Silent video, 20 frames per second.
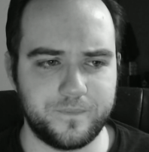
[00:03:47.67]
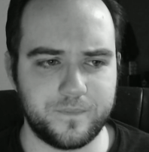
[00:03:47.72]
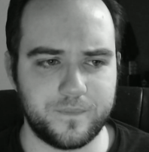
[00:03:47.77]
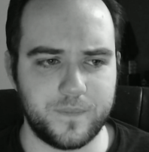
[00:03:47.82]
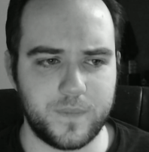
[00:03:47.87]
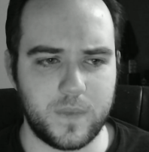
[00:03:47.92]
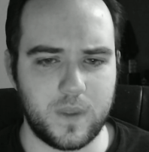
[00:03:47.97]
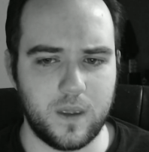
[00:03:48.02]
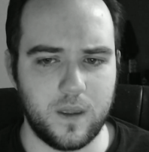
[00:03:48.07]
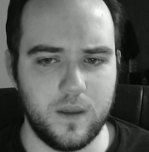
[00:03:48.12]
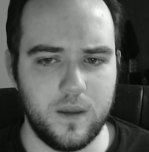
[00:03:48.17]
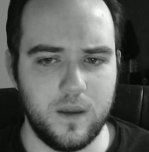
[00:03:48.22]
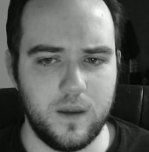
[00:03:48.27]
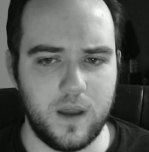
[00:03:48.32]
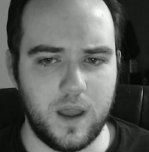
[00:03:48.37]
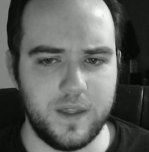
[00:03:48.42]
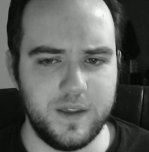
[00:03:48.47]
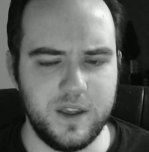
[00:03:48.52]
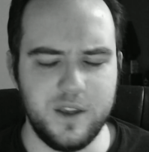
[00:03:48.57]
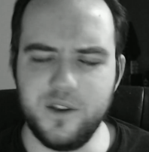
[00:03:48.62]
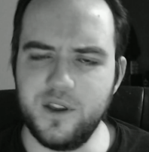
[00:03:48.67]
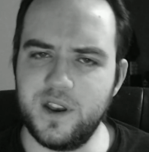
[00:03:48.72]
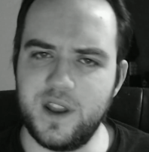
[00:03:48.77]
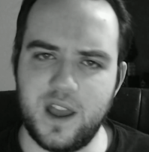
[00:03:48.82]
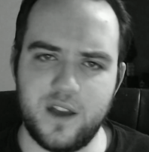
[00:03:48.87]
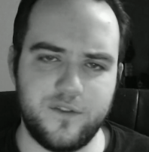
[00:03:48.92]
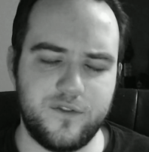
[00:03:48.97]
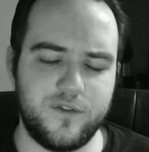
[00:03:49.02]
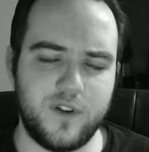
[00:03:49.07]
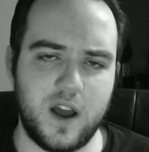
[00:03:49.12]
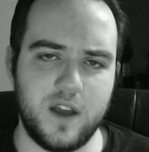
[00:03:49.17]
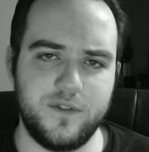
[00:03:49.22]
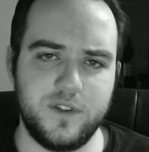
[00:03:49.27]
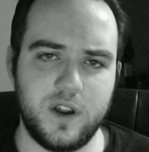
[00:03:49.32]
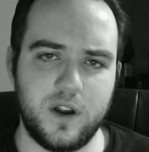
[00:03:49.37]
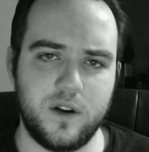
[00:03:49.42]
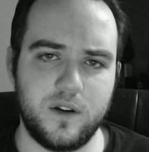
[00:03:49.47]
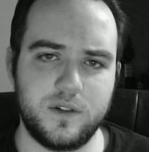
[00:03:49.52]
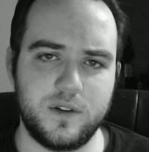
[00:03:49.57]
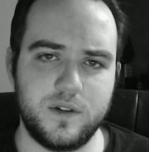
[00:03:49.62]
I think you can have five
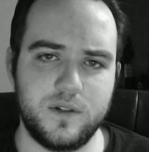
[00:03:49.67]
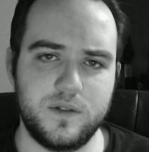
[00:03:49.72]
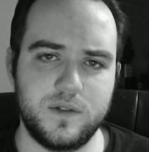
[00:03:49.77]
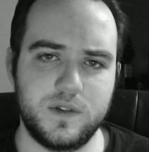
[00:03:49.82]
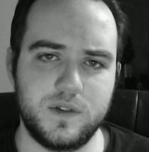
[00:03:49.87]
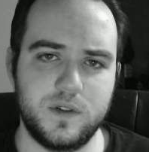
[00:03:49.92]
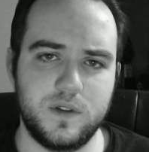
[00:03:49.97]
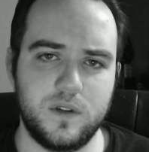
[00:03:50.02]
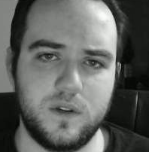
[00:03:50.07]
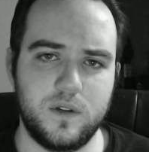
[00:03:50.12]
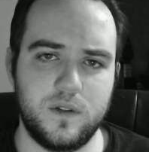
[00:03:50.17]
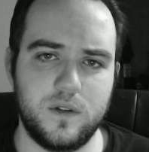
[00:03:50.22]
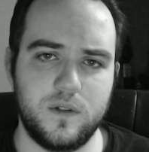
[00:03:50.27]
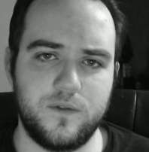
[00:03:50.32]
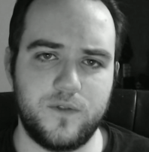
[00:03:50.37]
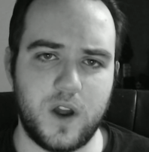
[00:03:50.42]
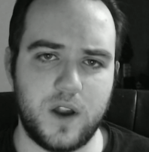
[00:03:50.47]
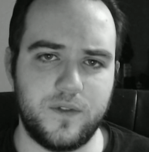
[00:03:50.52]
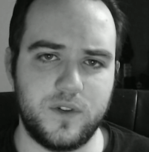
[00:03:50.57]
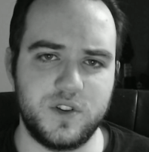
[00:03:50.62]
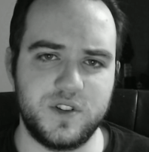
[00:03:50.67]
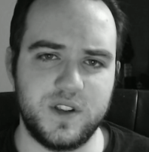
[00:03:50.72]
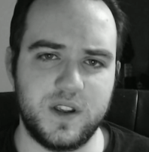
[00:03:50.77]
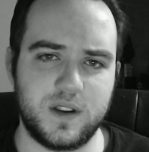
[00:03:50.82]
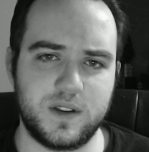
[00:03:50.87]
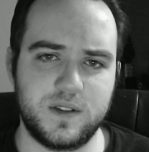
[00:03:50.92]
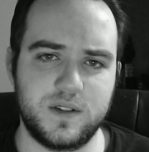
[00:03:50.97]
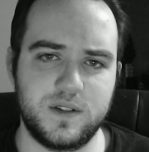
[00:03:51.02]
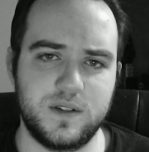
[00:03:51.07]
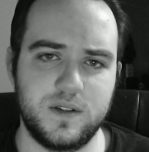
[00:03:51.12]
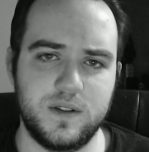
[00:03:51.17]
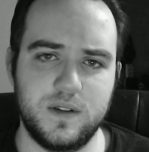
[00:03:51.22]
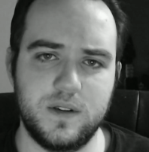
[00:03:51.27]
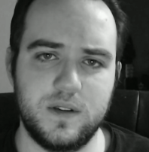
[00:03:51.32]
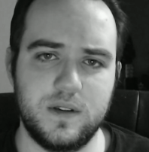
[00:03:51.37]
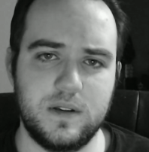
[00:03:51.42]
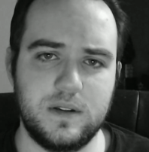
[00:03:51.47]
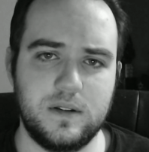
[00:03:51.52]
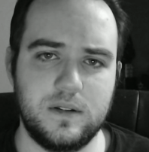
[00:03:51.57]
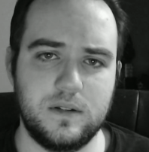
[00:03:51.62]
characters, five or six.
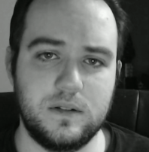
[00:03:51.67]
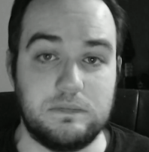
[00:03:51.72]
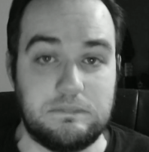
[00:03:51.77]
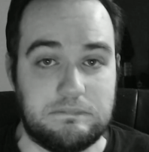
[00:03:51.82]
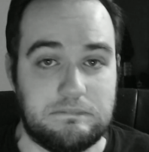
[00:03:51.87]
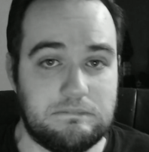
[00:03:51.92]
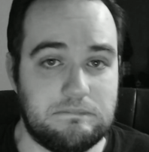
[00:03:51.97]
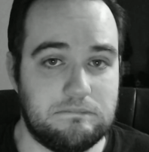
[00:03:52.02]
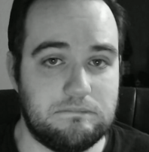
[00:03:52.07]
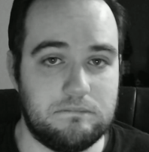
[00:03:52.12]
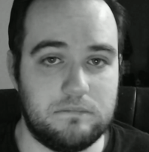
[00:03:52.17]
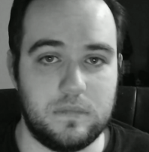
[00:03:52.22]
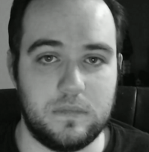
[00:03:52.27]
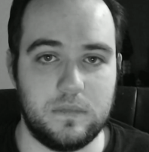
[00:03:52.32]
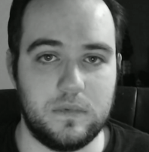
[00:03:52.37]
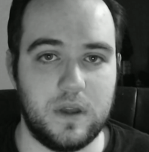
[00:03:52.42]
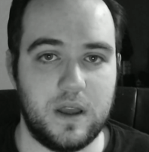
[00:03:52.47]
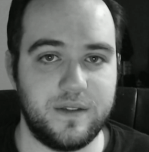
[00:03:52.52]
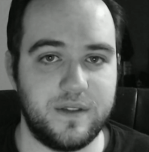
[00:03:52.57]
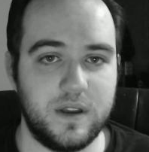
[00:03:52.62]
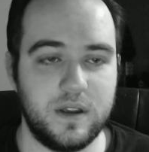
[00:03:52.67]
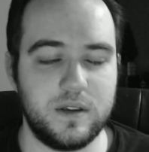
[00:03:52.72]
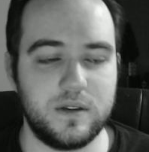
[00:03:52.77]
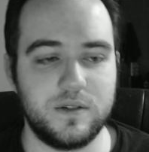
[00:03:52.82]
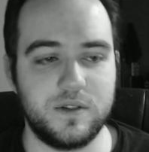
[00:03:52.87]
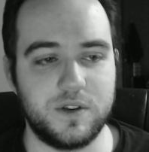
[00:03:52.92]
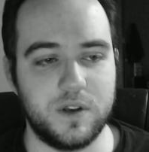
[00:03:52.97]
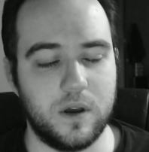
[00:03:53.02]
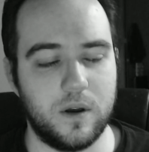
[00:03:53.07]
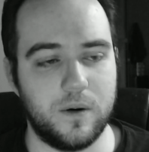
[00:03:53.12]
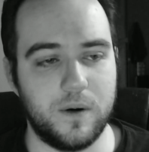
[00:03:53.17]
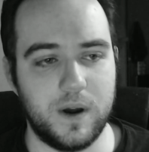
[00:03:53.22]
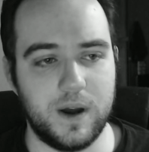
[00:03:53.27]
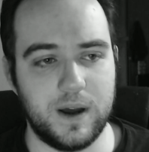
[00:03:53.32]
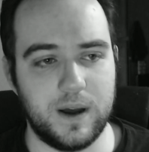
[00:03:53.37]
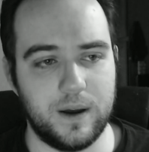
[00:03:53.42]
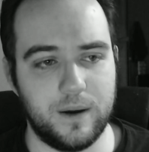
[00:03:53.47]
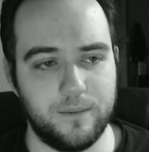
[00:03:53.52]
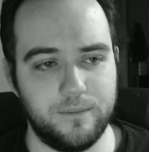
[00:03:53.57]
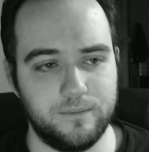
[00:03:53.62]
I think so.
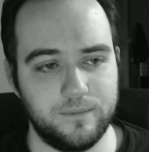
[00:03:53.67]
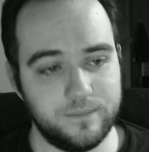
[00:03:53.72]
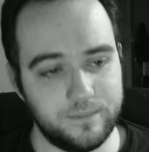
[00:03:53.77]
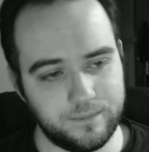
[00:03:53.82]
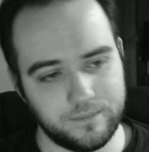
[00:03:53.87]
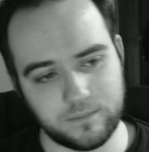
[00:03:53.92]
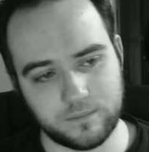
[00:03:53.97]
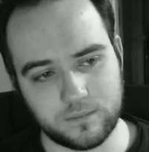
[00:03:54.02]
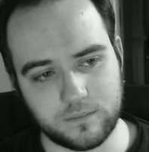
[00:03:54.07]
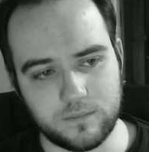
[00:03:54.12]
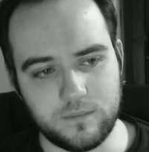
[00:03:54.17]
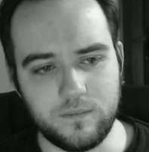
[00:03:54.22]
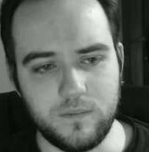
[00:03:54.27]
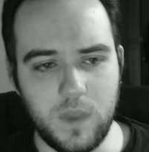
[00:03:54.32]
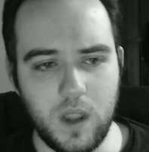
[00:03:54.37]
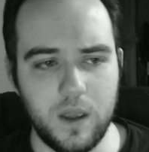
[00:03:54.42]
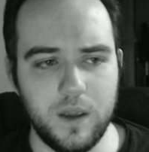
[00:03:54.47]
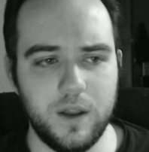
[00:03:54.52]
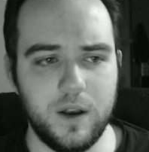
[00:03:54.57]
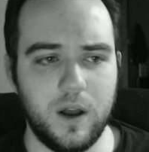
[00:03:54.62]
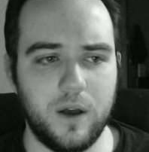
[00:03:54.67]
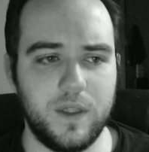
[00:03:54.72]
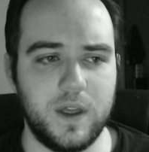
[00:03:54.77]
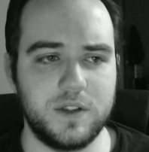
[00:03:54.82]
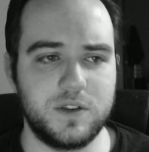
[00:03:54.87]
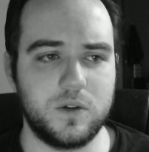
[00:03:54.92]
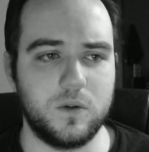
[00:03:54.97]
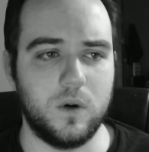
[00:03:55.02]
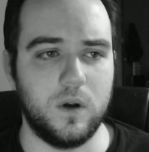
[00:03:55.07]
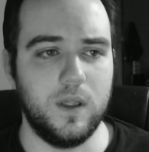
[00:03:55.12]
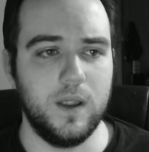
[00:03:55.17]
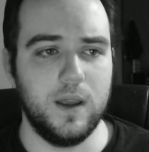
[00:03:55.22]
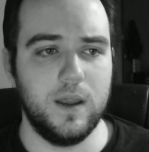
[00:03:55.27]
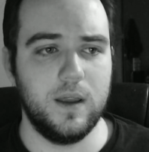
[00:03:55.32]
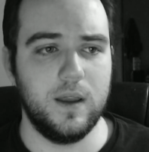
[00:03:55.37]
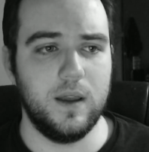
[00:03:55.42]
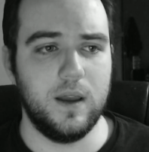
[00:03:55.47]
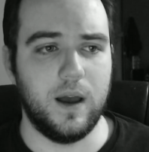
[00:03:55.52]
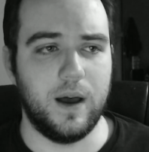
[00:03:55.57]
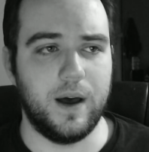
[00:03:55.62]
Um, you know that's cool.
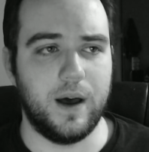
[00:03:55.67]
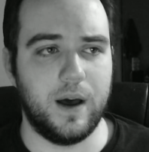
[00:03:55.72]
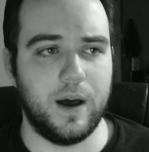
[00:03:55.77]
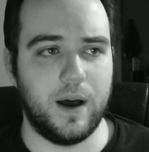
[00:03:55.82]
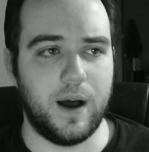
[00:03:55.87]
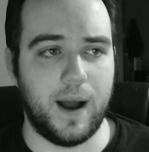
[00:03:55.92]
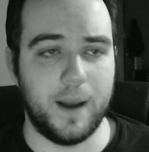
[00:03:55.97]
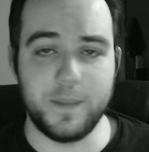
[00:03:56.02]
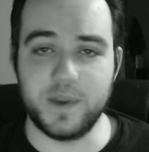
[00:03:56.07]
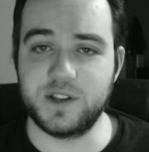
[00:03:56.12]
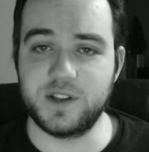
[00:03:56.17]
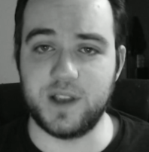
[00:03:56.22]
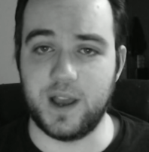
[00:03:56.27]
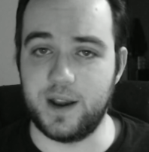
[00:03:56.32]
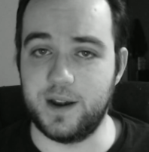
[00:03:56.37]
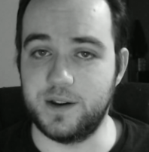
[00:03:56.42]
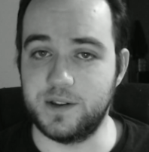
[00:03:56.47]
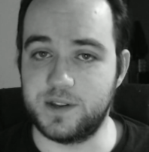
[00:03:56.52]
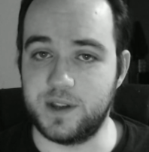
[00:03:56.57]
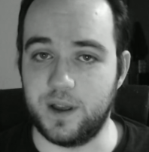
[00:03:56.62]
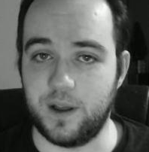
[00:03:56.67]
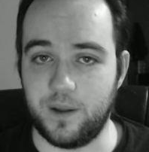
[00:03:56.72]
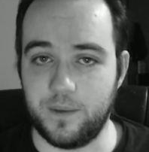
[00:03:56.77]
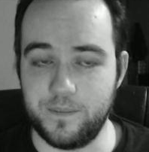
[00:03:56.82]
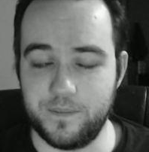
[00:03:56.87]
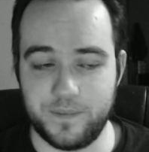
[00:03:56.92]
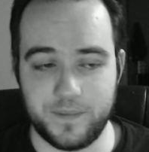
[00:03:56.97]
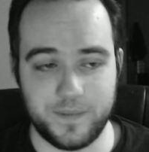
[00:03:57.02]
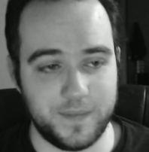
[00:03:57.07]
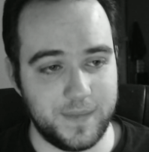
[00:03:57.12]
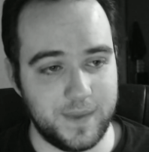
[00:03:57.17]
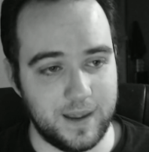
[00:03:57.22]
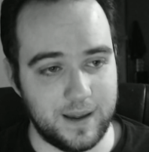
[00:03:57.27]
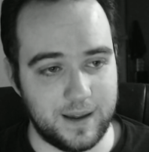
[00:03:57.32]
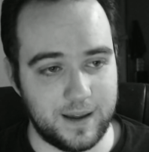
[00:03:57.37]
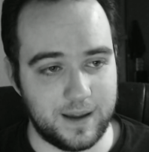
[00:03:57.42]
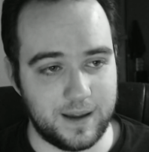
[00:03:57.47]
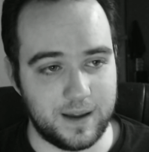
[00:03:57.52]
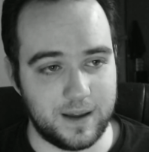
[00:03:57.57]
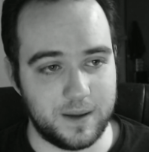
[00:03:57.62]
Uh, I'm excited as hell.
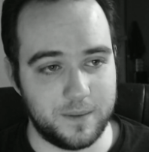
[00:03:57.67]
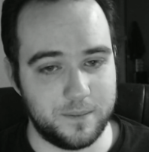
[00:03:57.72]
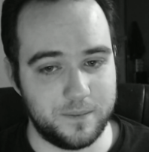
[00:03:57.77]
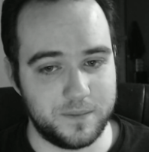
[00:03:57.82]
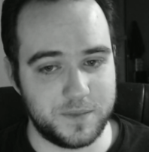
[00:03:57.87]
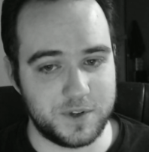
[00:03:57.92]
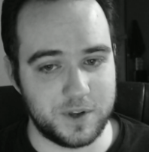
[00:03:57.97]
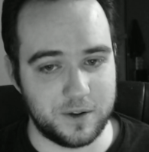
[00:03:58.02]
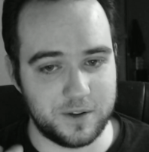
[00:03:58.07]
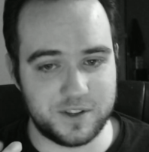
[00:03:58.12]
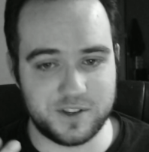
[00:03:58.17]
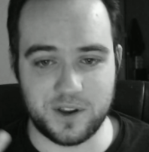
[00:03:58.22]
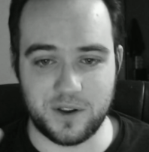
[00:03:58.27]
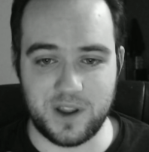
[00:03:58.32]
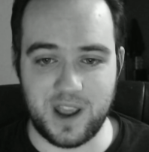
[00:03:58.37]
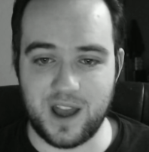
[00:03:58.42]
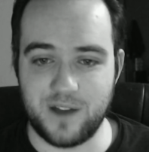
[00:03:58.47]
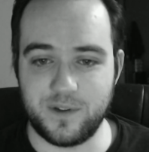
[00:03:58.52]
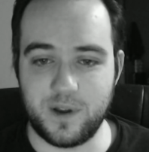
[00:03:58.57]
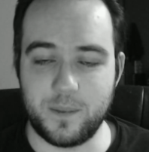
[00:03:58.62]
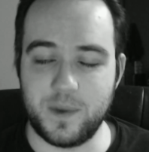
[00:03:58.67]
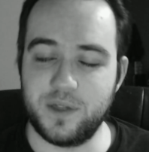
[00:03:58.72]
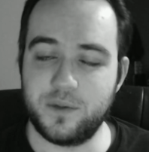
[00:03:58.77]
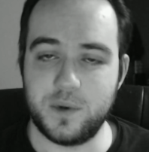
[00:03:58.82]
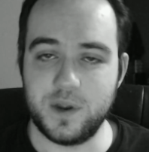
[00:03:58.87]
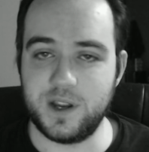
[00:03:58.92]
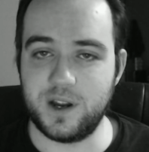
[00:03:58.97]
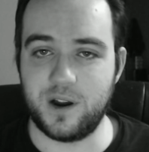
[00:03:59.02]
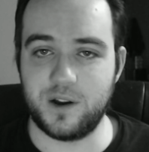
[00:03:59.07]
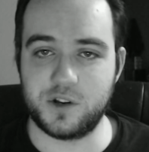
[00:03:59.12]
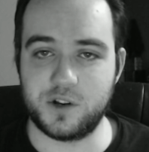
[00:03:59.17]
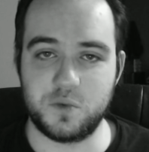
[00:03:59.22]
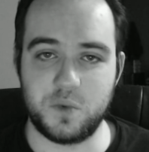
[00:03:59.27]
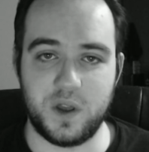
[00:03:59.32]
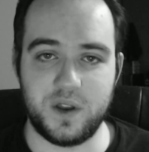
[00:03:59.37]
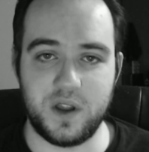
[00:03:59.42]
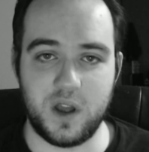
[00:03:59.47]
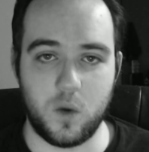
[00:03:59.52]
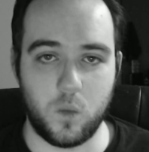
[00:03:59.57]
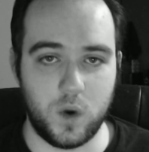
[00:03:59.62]
Uh, so so yeah, I've got my three characters
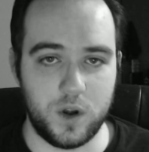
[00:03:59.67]
planned out. One